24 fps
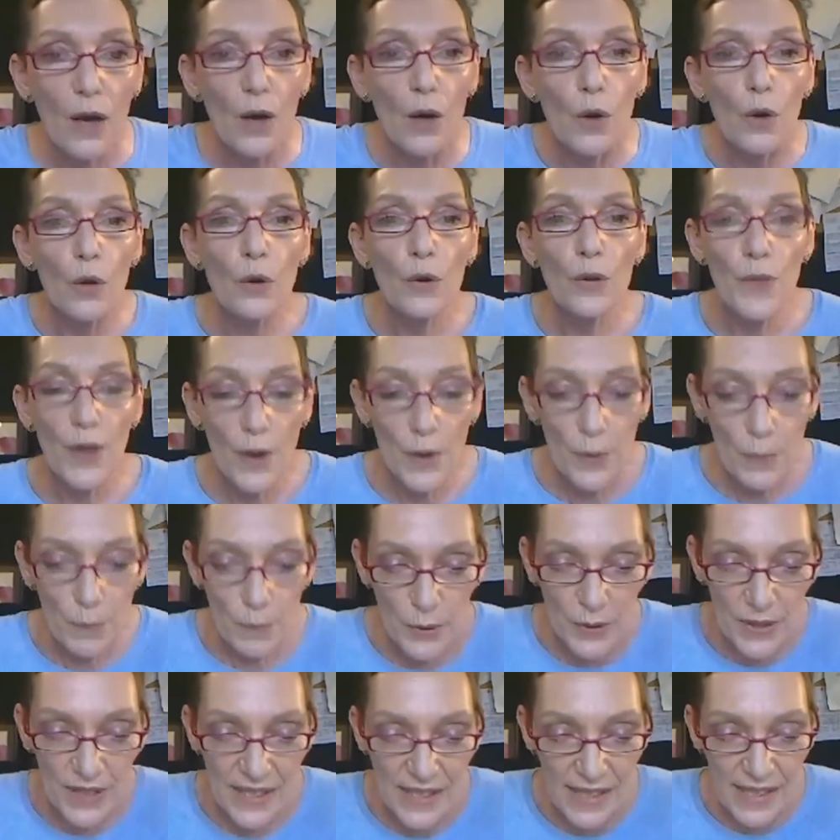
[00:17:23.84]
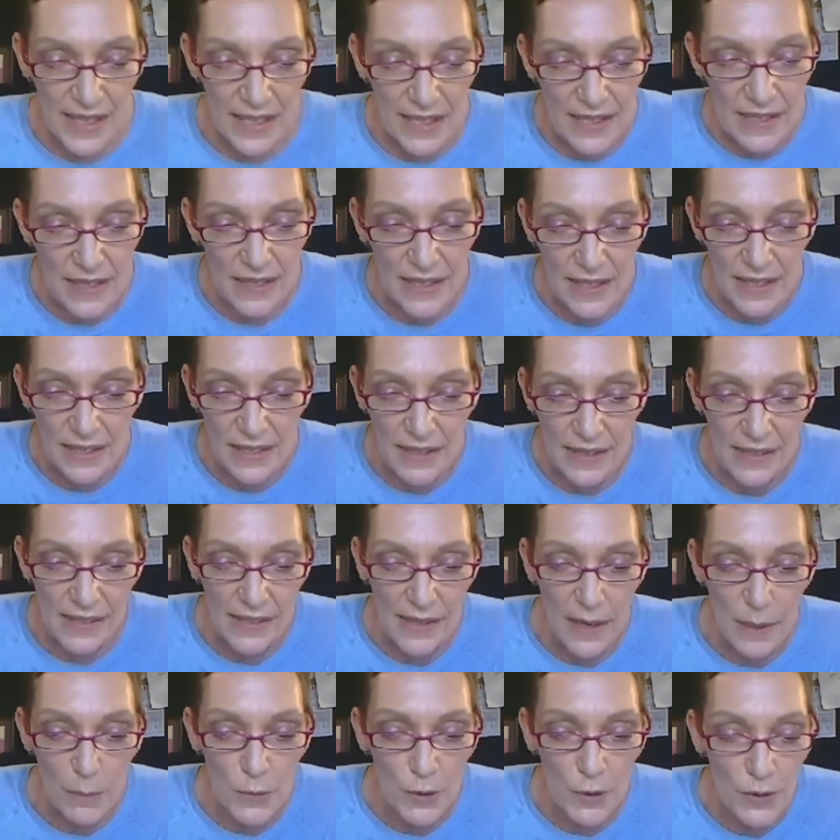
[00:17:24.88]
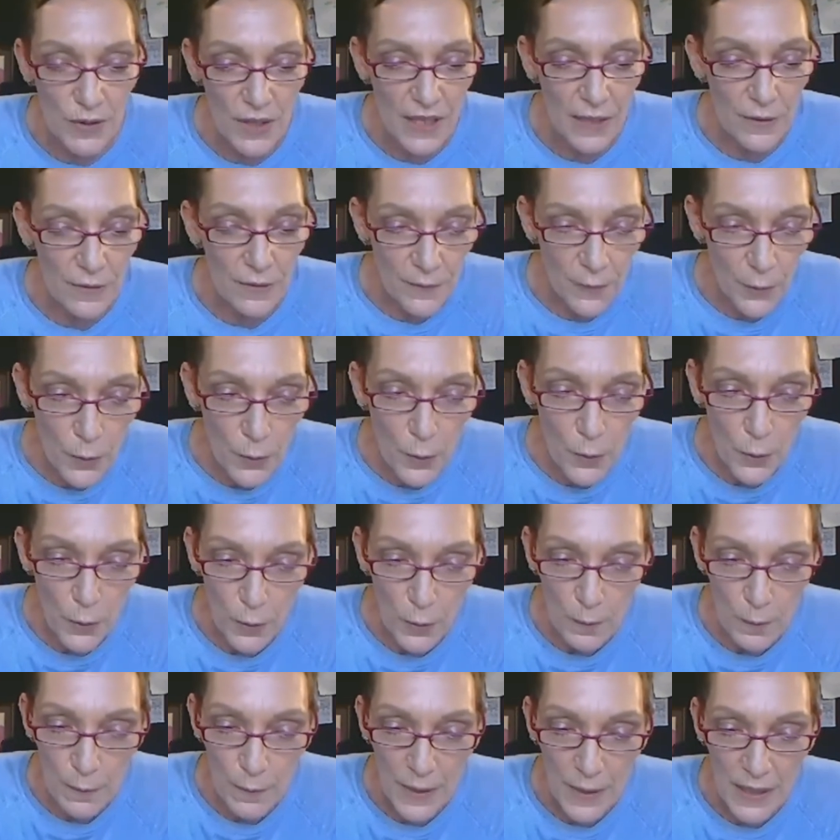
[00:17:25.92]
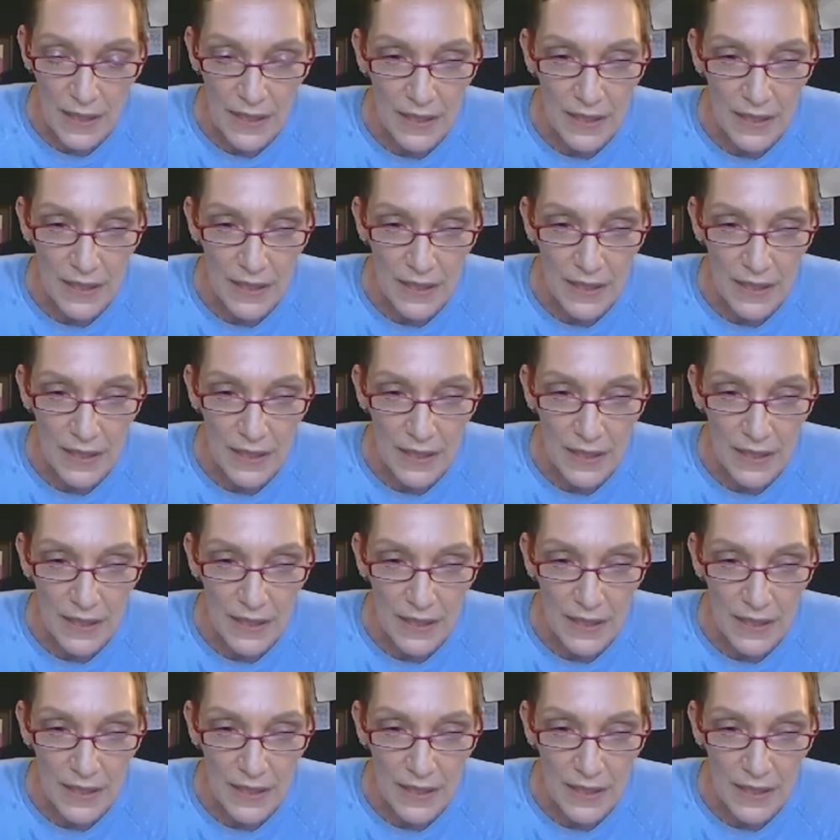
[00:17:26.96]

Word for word: Although presented in summary form,